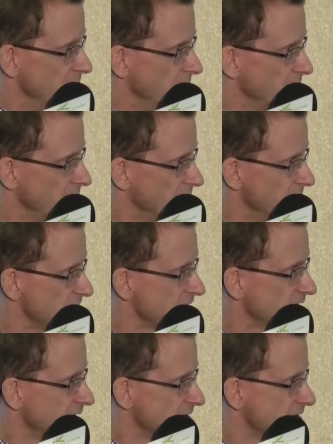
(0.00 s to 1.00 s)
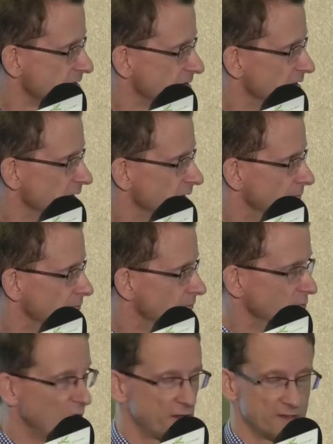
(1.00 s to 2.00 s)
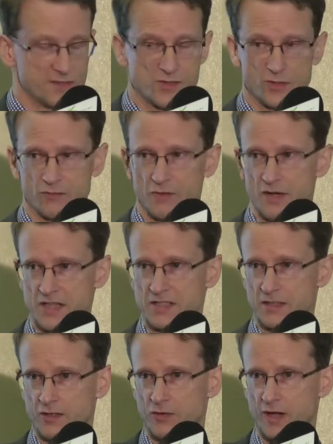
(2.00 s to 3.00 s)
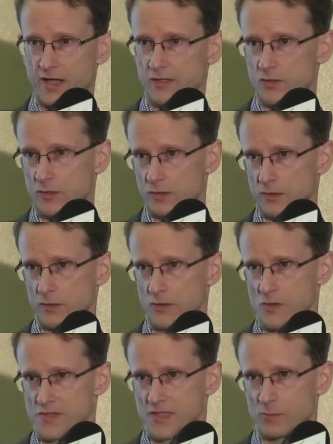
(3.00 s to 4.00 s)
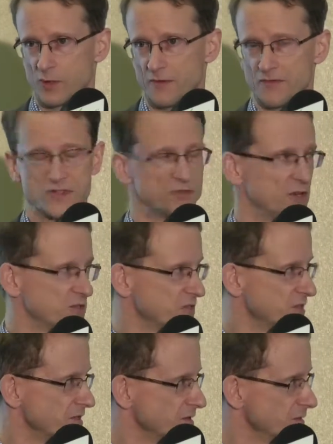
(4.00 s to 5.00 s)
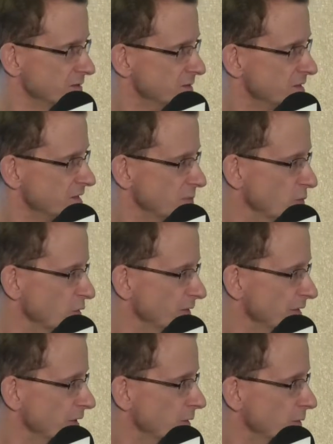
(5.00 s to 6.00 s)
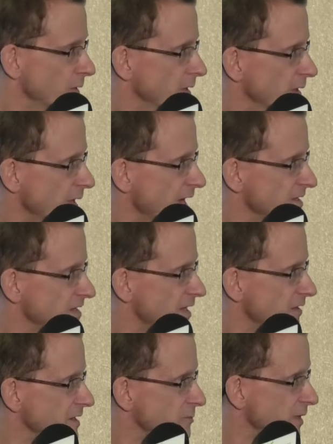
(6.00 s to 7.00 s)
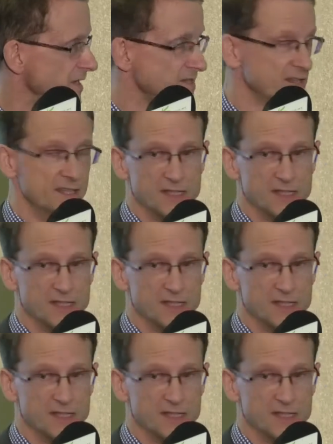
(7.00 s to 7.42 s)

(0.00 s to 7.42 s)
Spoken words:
And in this case, rather than sort of erecting a crane or similar infrastructure to move a new antenna in place,